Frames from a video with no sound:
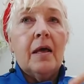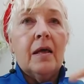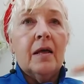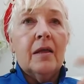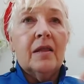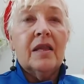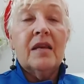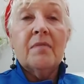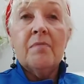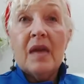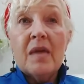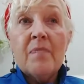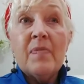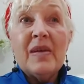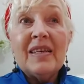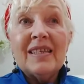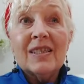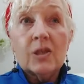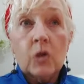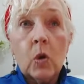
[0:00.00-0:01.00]
they may
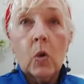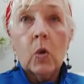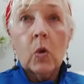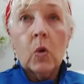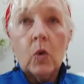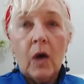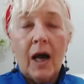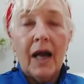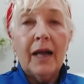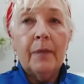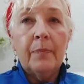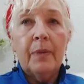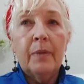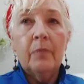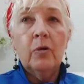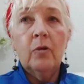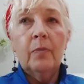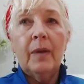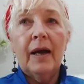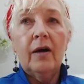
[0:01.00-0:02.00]
be so
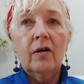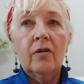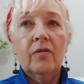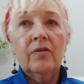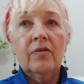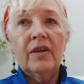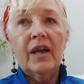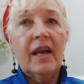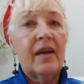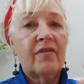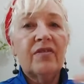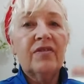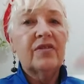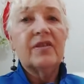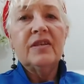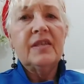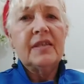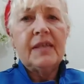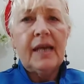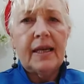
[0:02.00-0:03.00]
hypermobile that
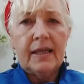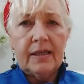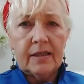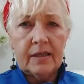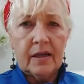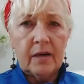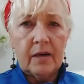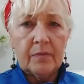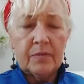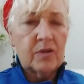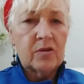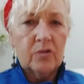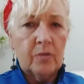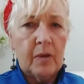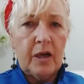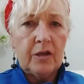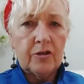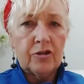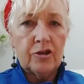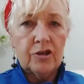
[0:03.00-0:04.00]
everything's tightened up so
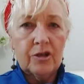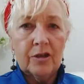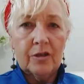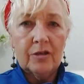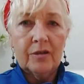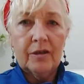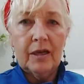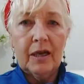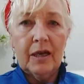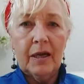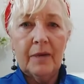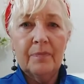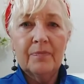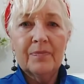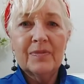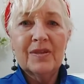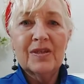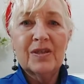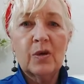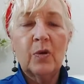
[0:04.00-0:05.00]
much, yeah?
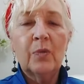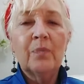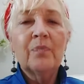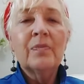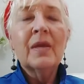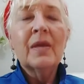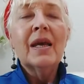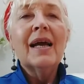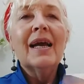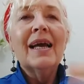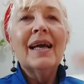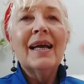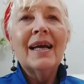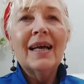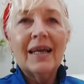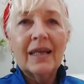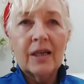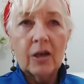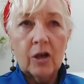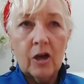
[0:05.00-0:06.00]
So
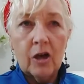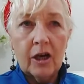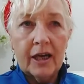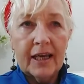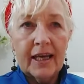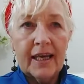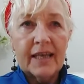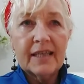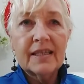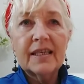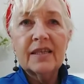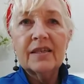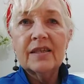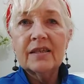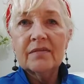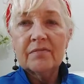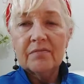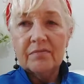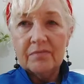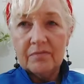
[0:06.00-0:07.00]
in a lot of
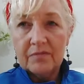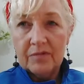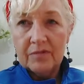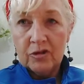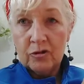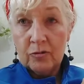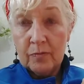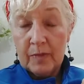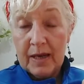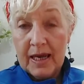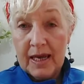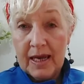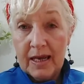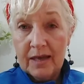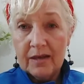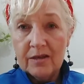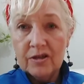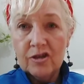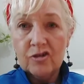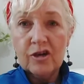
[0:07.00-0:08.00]
cases, you
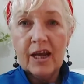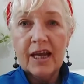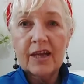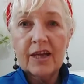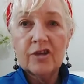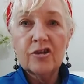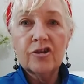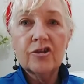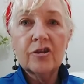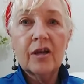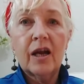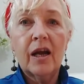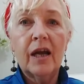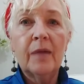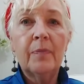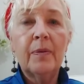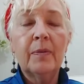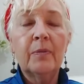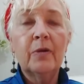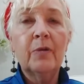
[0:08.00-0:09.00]
may stretch a
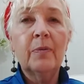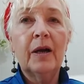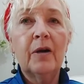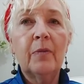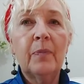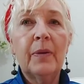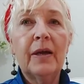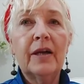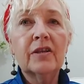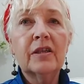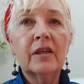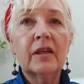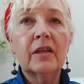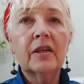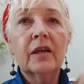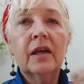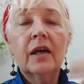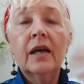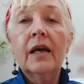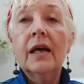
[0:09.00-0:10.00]
hypermobile
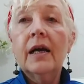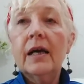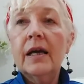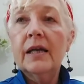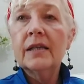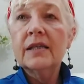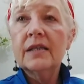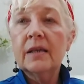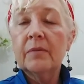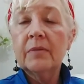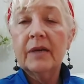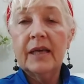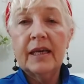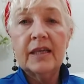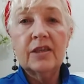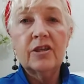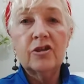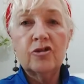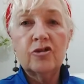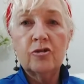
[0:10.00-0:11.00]
person. In some
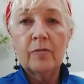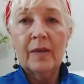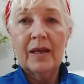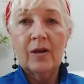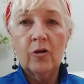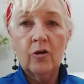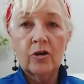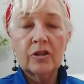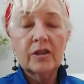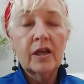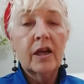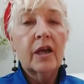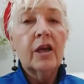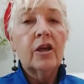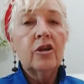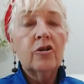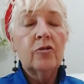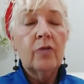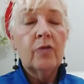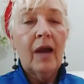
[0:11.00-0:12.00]
cases, you may not.
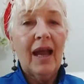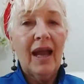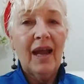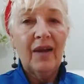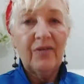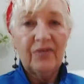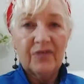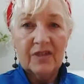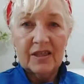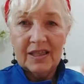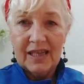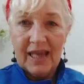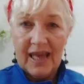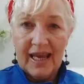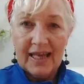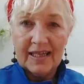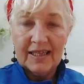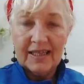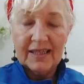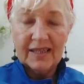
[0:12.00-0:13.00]
You have to
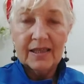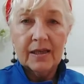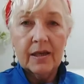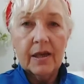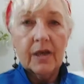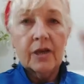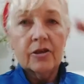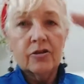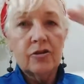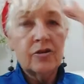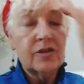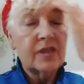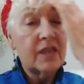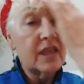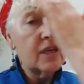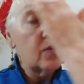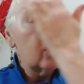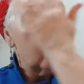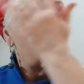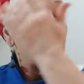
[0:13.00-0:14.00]
test to
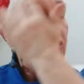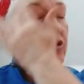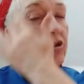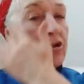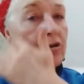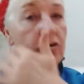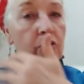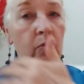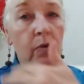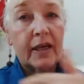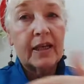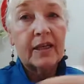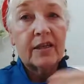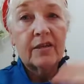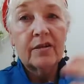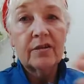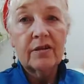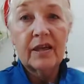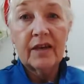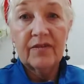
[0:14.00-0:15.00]
see what you're going
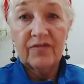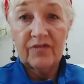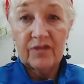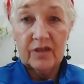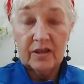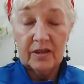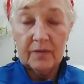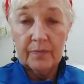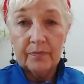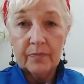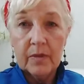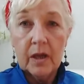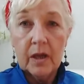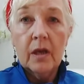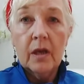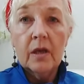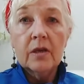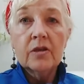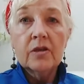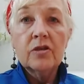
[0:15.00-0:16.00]
to give to them.
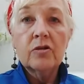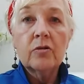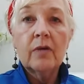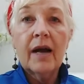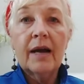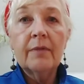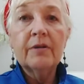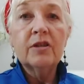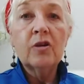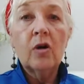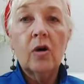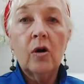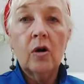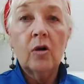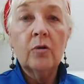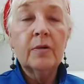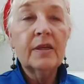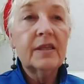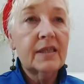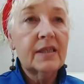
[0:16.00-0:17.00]
So I would
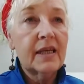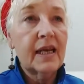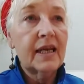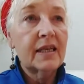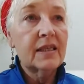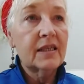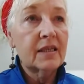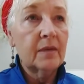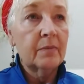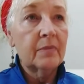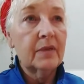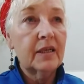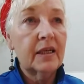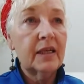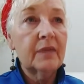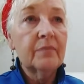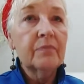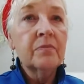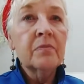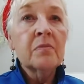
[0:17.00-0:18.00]
always test
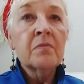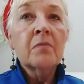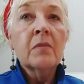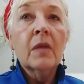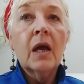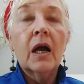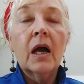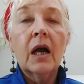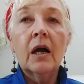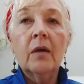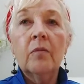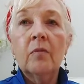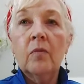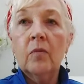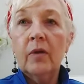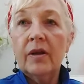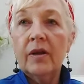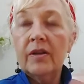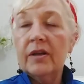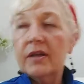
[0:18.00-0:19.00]
somebody,
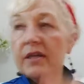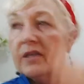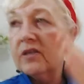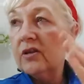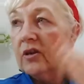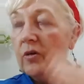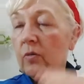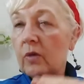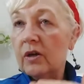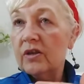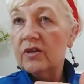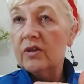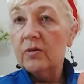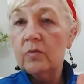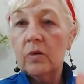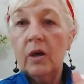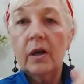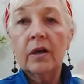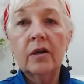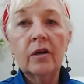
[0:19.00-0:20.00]
whether it's on a
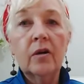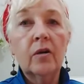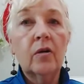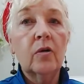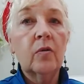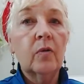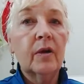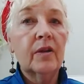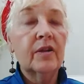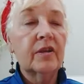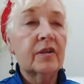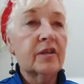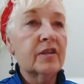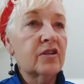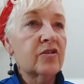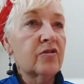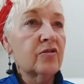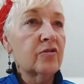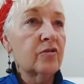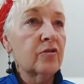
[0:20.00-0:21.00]
one-to-one or whether
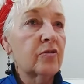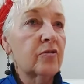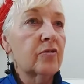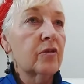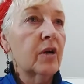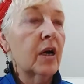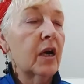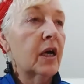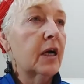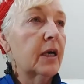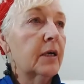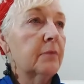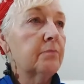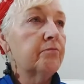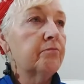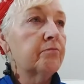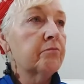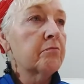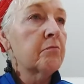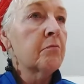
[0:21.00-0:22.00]
it's through
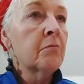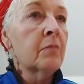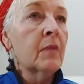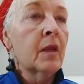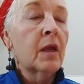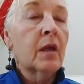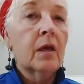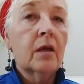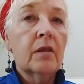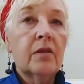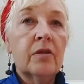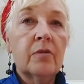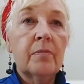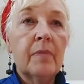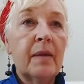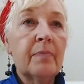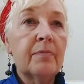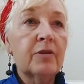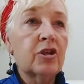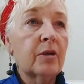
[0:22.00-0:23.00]
the
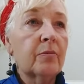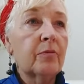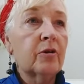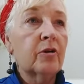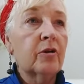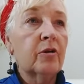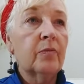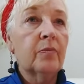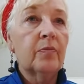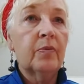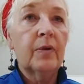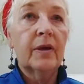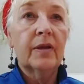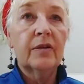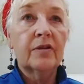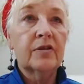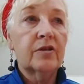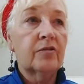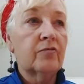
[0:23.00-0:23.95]
membership group where there's a